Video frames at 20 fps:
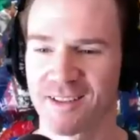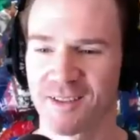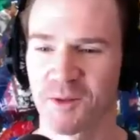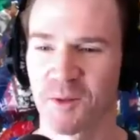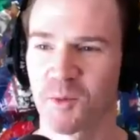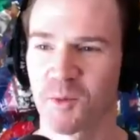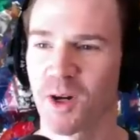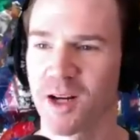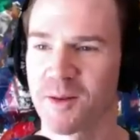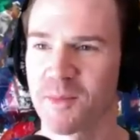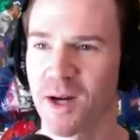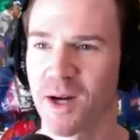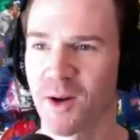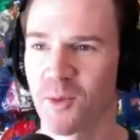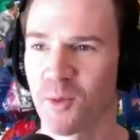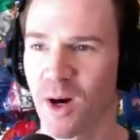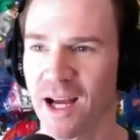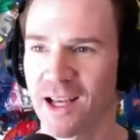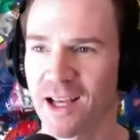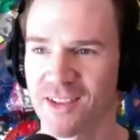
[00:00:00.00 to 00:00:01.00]
one of my
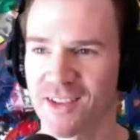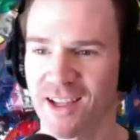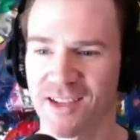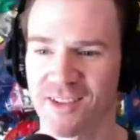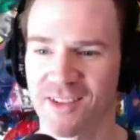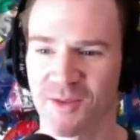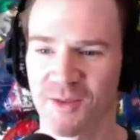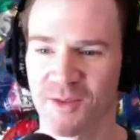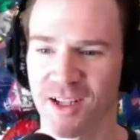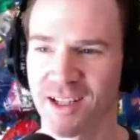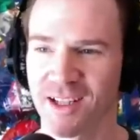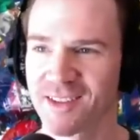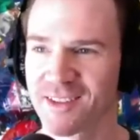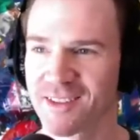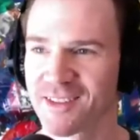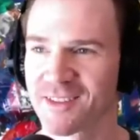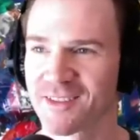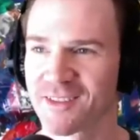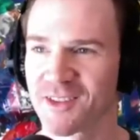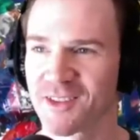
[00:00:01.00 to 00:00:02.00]
wise ass
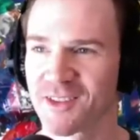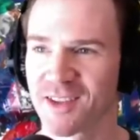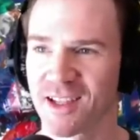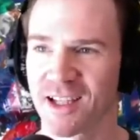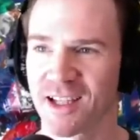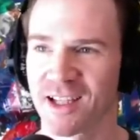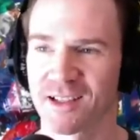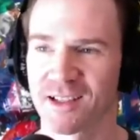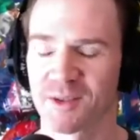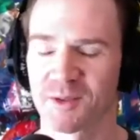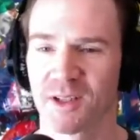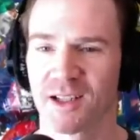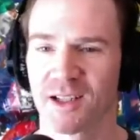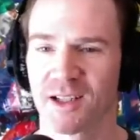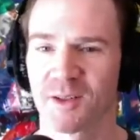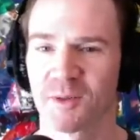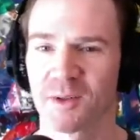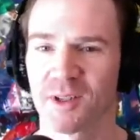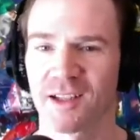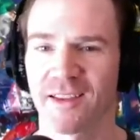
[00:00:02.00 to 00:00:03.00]
friends was like,
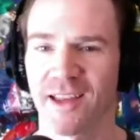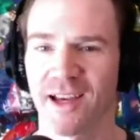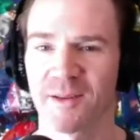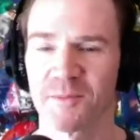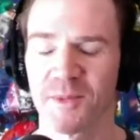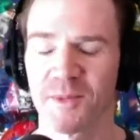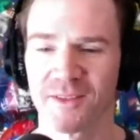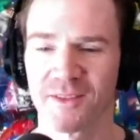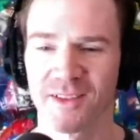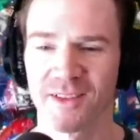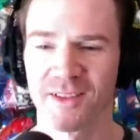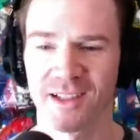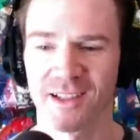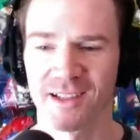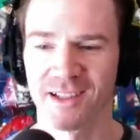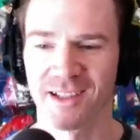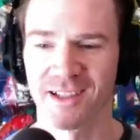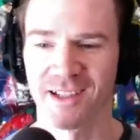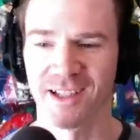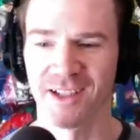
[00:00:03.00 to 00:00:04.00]
well, that movie
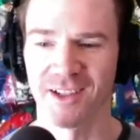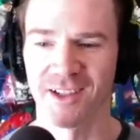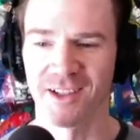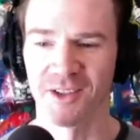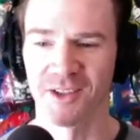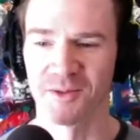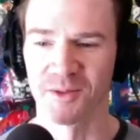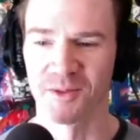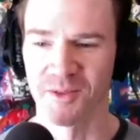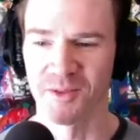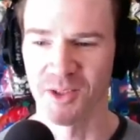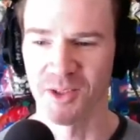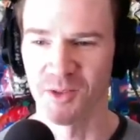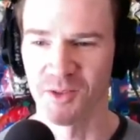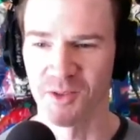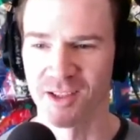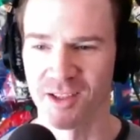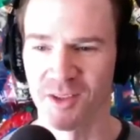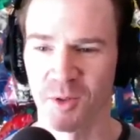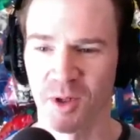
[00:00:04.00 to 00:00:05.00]
didn't get good
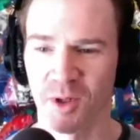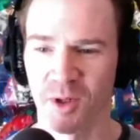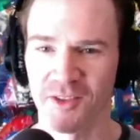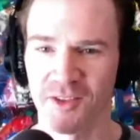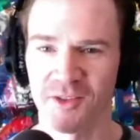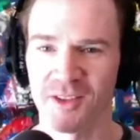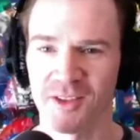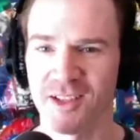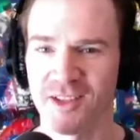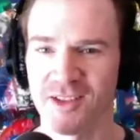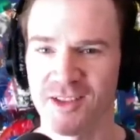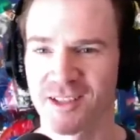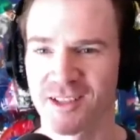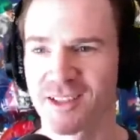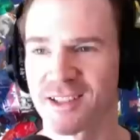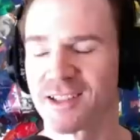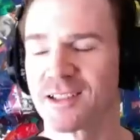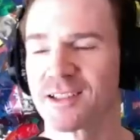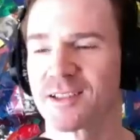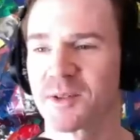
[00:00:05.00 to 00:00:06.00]
reviews in the Wall Street
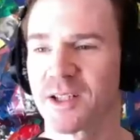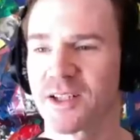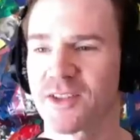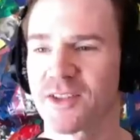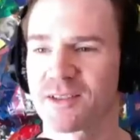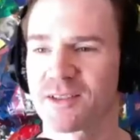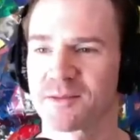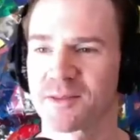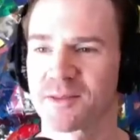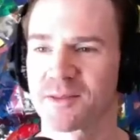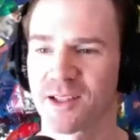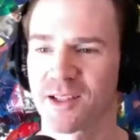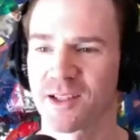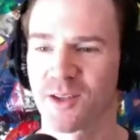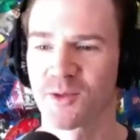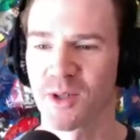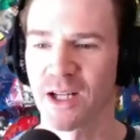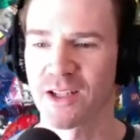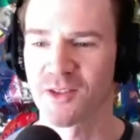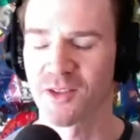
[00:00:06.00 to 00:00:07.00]
Journal, which
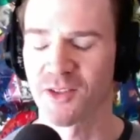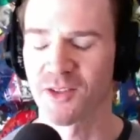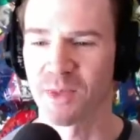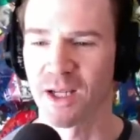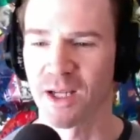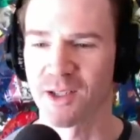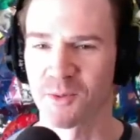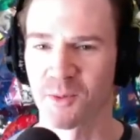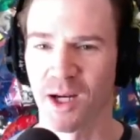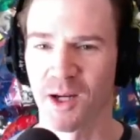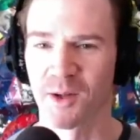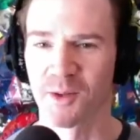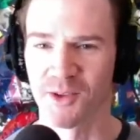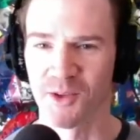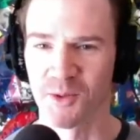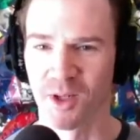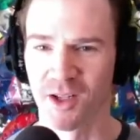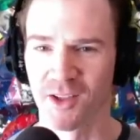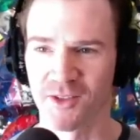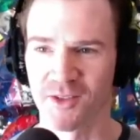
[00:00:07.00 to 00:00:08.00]
in retrospect, why was
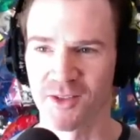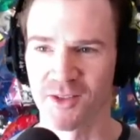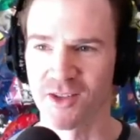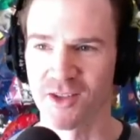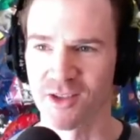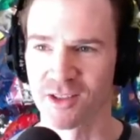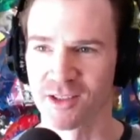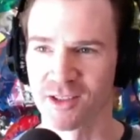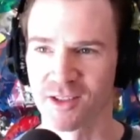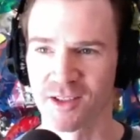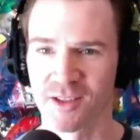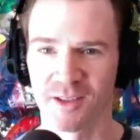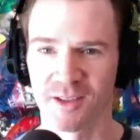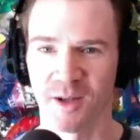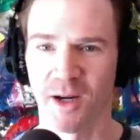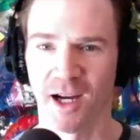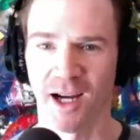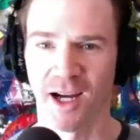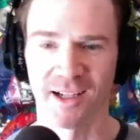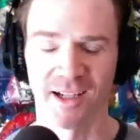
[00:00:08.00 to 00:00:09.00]
the Wall Street Journal
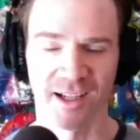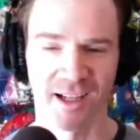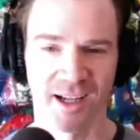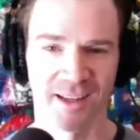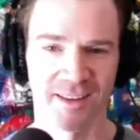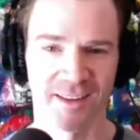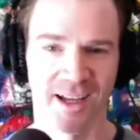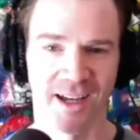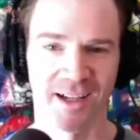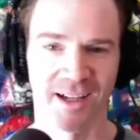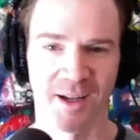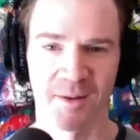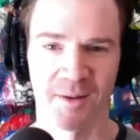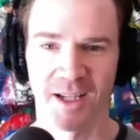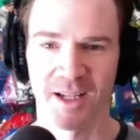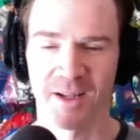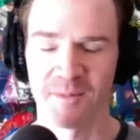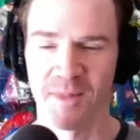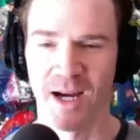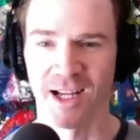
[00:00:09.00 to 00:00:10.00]
opining on that? I
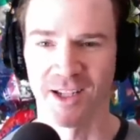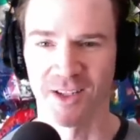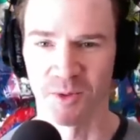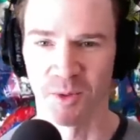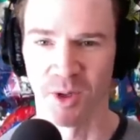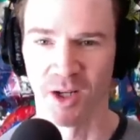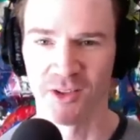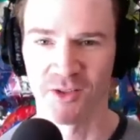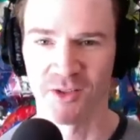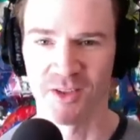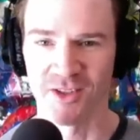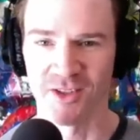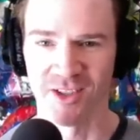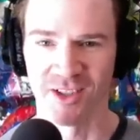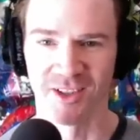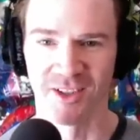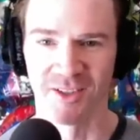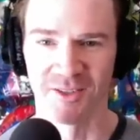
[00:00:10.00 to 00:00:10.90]
mean, come on, your Wall Street Journal.